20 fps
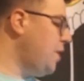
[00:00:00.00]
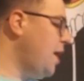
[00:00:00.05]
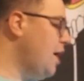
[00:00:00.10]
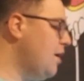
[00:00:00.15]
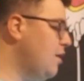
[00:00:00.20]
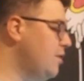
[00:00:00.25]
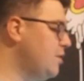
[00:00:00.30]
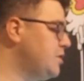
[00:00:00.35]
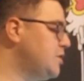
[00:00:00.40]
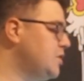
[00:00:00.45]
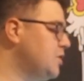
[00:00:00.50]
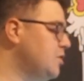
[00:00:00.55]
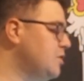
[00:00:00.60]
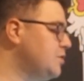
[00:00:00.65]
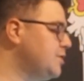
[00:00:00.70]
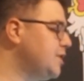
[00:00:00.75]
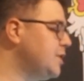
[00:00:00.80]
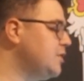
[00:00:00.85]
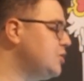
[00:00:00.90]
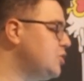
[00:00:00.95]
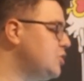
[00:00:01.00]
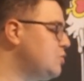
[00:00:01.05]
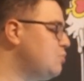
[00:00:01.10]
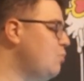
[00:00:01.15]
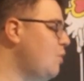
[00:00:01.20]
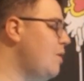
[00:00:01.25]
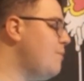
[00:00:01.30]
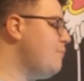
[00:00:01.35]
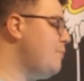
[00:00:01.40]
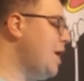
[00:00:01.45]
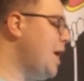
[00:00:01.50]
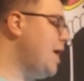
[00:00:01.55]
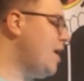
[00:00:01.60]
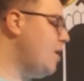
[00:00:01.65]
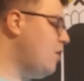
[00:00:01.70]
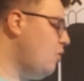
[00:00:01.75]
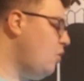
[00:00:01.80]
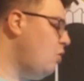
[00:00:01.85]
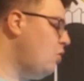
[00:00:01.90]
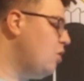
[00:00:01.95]
characters in just one
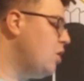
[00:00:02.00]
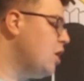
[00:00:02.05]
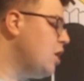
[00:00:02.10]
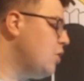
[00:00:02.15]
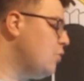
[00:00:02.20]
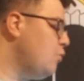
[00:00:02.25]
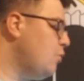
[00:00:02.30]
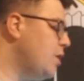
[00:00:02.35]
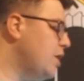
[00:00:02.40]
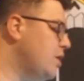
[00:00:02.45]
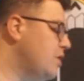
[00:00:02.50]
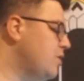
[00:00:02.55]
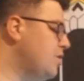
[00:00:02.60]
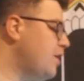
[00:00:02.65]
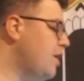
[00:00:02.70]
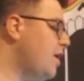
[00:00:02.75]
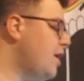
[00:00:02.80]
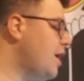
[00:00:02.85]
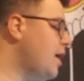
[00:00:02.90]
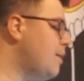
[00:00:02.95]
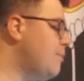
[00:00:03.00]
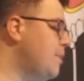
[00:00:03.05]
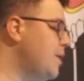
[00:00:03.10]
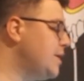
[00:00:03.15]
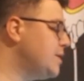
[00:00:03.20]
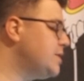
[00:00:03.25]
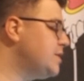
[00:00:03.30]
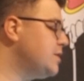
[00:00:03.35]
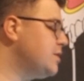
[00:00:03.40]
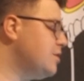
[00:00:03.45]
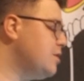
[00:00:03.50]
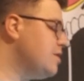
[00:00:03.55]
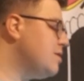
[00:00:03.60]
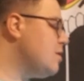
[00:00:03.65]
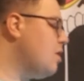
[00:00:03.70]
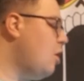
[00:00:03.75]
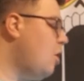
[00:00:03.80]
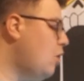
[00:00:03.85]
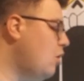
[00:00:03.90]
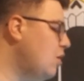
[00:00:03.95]
panel with
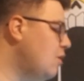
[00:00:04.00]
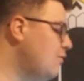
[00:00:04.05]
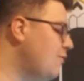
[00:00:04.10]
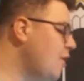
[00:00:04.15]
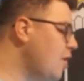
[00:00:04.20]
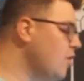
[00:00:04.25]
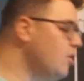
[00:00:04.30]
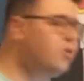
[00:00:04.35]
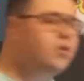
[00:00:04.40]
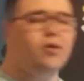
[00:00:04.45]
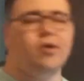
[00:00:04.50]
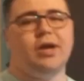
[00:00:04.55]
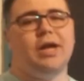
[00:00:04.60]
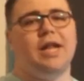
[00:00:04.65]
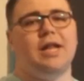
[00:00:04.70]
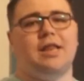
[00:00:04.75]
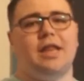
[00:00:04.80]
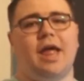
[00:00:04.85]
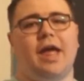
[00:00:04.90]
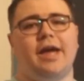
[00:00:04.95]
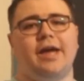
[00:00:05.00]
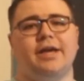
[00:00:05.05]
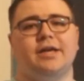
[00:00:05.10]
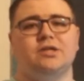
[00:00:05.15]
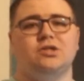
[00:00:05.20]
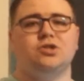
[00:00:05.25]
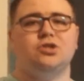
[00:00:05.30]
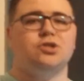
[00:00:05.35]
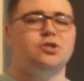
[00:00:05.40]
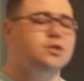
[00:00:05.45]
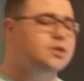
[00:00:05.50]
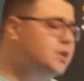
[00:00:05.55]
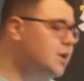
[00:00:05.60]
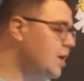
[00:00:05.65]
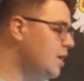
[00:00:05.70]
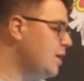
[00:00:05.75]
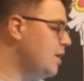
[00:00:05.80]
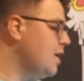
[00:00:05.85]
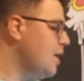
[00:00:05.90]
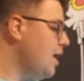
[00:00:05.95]
basically all of our current alliance just,
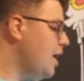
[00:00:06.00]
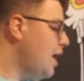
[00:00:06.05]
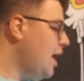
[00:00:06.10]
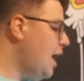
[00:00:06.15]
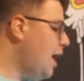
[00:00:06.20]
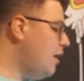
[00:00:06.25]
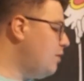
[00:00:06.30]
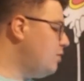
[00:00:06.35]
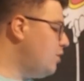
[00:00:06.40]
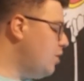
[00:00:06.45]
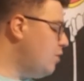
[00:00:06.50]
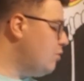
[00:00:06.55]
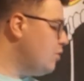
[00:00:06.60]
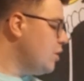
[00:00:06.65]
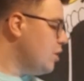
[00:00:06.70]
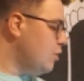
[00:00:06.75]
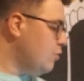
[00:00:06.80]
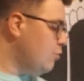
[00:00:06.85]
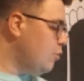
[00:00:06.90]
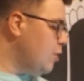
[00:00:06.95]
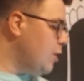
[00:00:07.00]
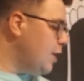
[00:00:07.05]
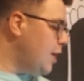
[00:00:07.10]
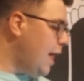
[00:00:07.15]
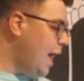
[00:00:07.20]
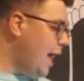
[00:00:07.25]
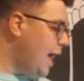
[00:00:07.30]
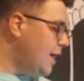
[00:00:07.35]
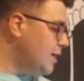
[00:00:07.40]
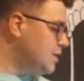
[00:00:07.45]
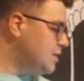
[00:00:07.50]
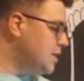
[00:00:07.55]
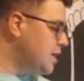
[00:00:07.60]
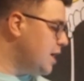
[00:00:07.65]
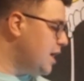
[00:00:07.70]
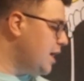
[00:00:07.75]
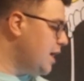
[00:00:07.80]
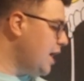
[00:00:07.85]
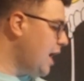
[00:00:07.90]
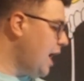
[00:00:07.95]
I don't know, relaxing,